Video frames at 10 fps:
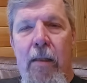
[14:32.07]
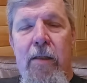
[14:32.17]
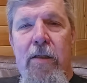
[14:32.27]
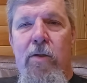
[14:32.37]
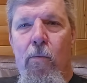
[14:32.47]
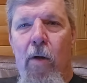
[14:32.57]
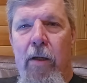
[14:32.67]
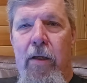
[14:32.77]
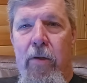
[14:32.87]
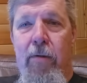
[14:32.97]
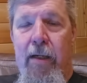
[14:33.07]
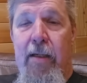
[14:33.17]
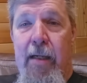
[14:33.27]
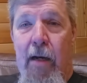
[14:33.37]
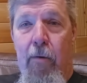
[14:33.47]
This is what you
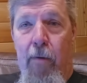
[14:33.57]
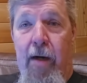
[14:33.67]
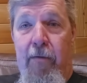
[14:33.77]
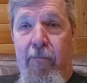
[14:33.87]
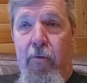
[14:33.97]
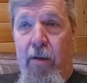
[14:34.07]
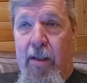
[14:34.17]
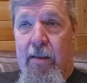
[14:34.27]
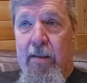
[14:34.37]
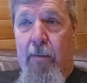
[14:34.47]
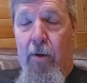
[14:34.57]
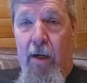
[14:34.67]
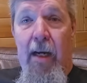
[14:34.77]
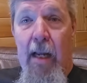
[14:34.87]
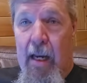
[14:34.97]
need to get ready for this summer.
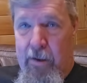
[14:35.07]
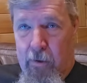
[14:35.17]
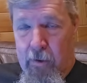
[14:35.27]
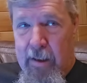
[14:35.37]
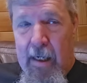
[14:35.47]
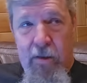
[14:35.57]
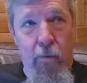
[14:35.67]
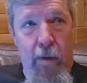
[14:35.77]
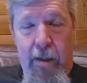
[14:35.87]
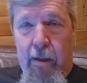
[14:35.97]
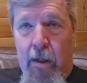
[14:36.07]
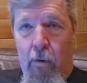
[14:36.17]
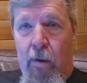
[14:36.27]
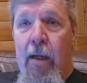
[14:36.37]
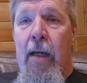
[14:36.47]
I told you guys a week
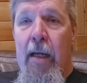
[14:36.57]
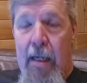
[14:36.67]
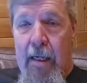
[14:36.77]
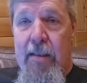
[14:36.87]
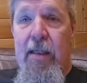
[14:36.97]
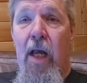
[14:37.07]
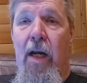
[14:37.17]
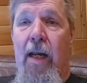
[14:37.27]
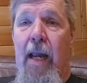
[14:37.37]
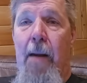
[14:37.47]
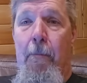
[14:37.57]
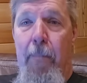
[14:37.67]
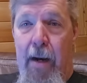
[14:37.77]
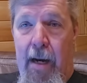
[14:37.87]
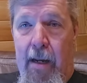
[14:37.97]
ago, it's going to get
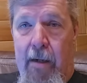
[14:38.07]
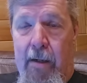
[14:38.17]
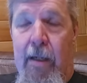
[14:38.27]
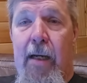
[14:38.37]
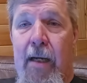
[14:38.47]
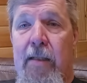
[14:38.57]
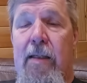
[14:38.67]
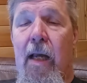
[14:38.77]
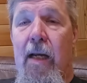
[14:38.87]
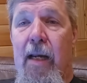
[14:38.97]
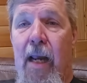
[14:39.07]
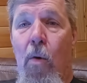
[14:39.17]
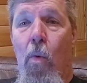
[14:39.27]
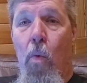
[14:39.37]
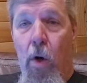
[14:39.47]
bad. It's going to
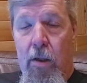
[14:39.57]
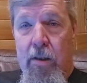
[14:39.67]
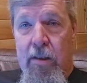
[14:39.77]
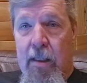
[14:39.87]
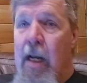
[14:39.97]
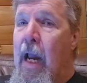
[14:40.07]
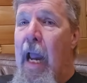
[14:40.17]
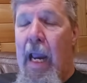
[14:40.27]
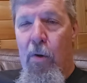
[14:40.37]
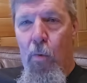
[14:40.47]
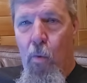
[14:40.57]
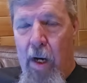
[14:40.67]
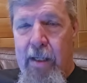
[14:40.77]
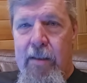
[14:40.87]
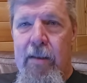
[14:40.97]
get worse. And
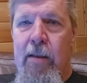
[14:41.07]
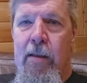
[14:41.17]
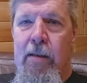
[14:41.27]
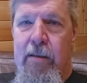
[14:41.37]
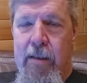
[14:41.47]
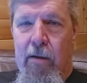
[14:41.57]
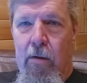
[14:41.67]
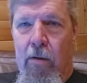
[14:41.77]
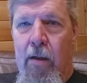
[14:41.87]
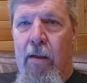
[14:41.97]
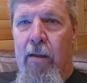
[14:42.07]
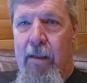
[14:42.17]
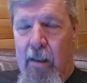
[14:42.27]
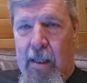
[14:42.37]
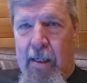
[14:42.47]
wait till
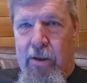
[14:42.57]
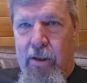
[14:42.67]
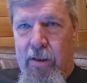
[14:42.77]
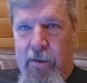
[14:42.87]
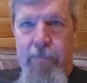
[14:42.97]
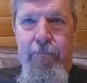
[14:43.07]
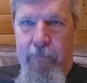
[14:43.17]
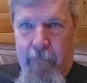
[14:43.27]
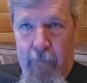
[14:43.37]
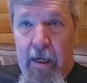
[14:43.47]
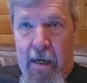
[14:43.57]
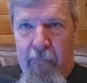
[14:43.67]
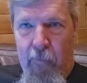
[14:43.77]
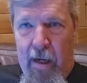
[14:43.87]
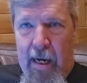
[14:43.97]
the elections,
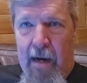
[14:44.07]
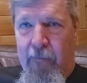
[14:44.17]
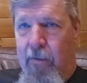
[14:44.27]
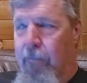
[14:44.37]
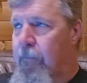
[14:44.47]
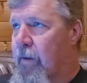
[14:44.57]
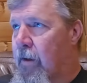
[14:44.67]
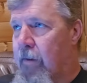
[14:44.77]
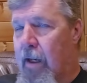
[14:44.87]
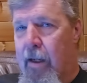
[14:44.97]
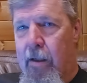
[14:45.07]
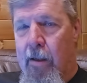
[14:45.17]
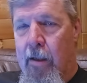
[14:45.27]
if we have them, okay?